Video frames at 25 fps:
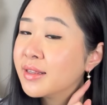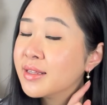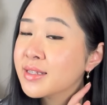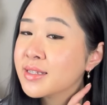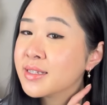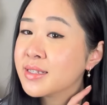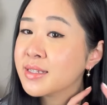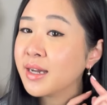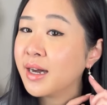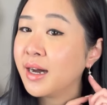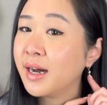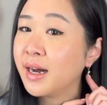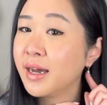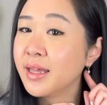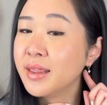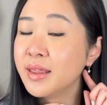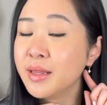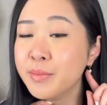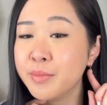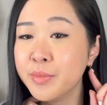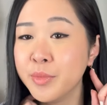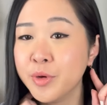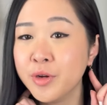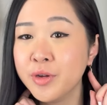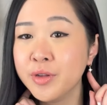the star and the
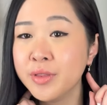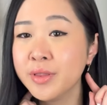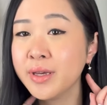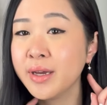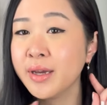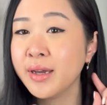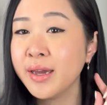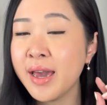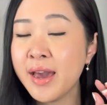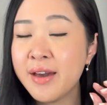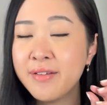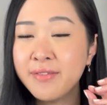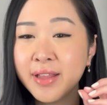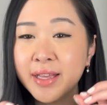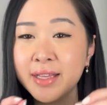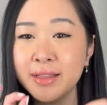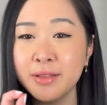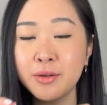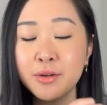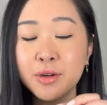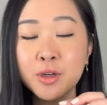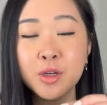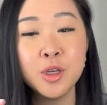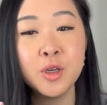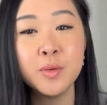moon, they have like
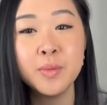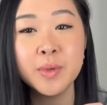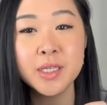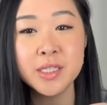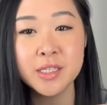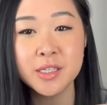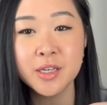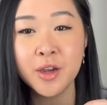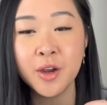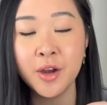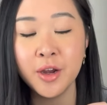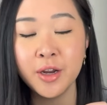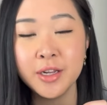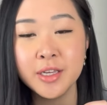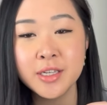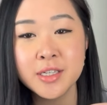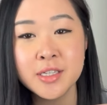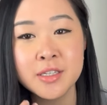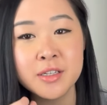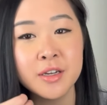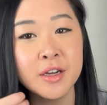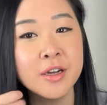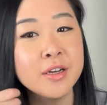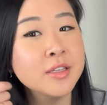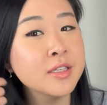little cubic zirconia
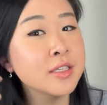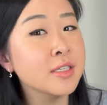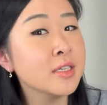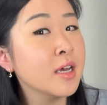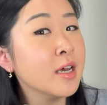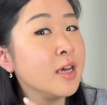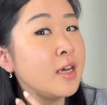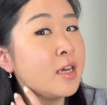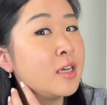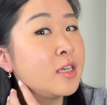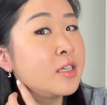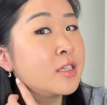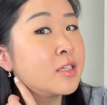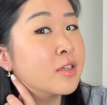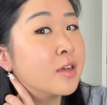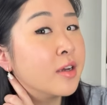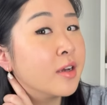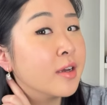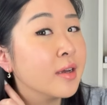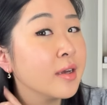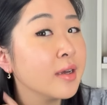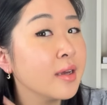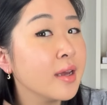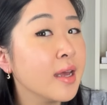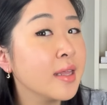stones.
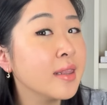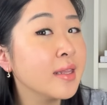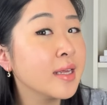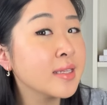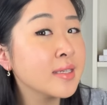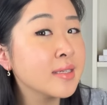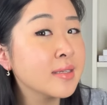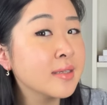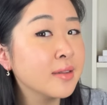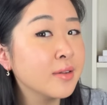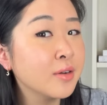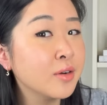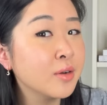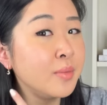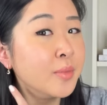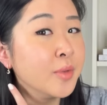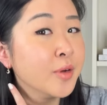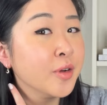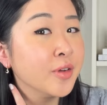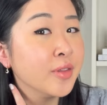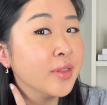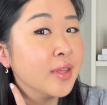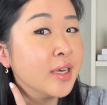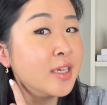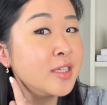So, and that's the little
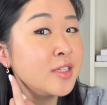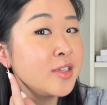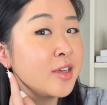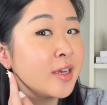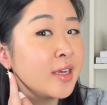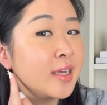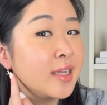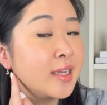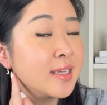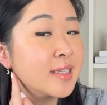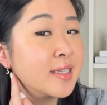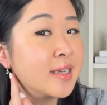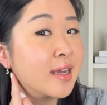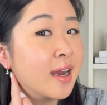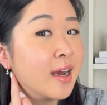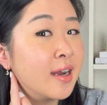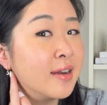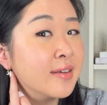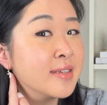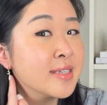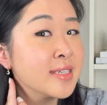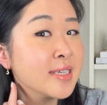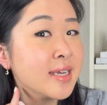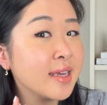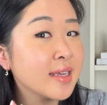moon there. So you can kind
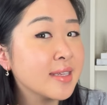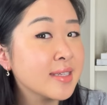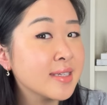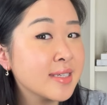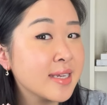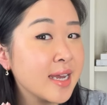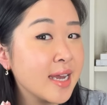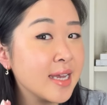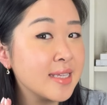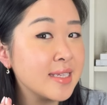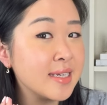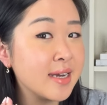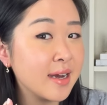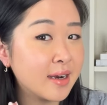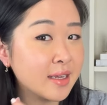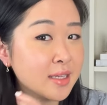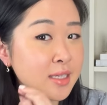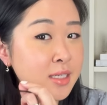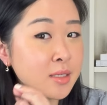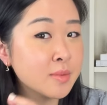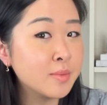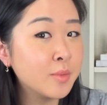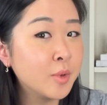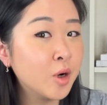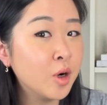of see it stands out.
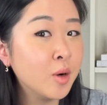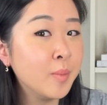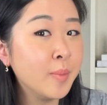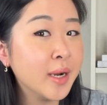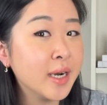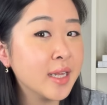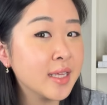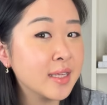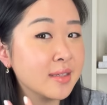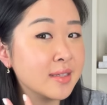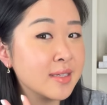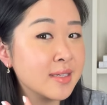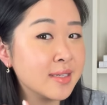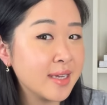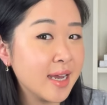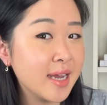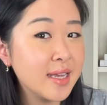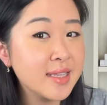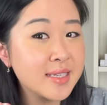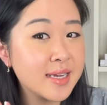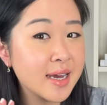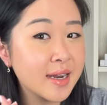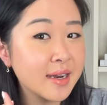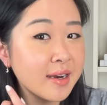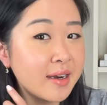It's small, but it
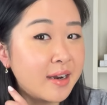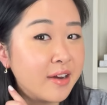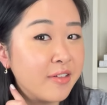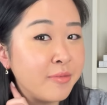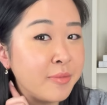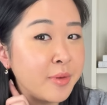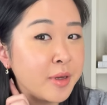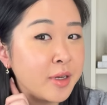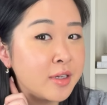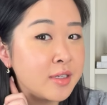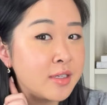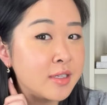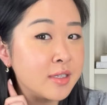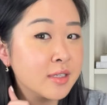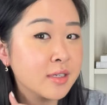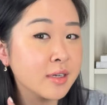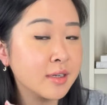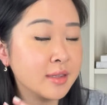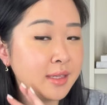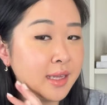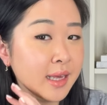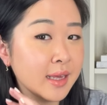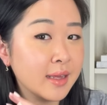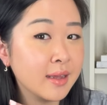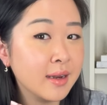stands out enough because it's
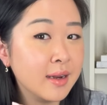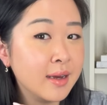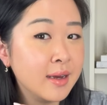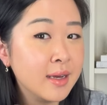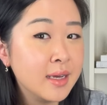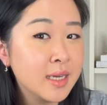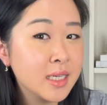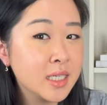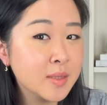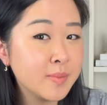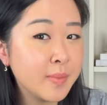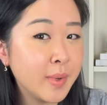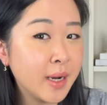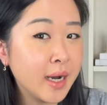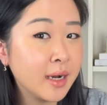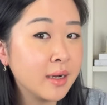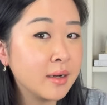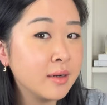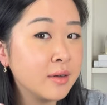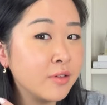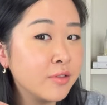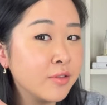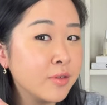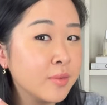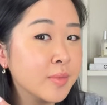got that
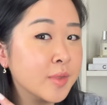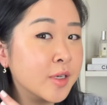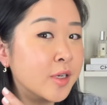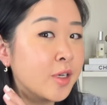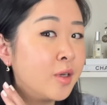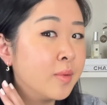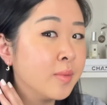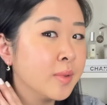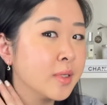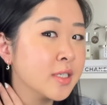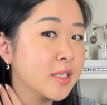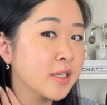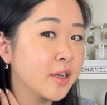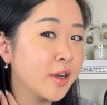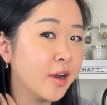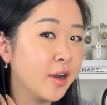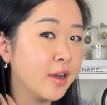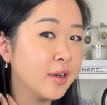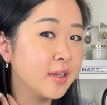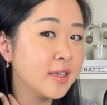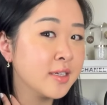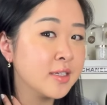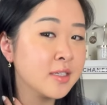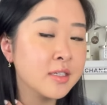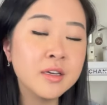sparkle from the cubic
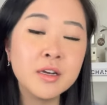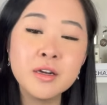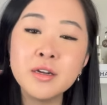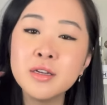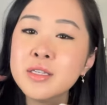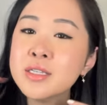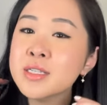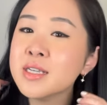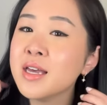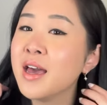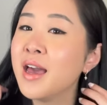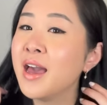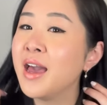zirconia stones.